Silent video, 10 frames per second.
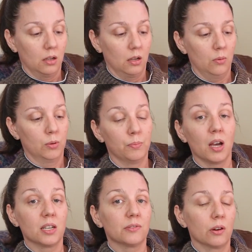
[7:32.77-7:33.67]
I wouldn't
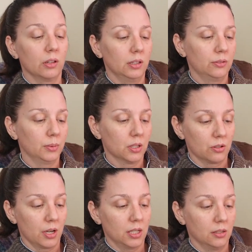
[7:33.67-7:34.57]
mind if they're a little bit
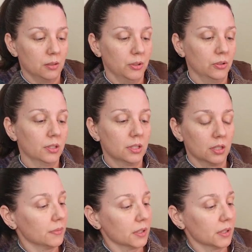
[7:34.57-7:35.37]
straighter, to be honest.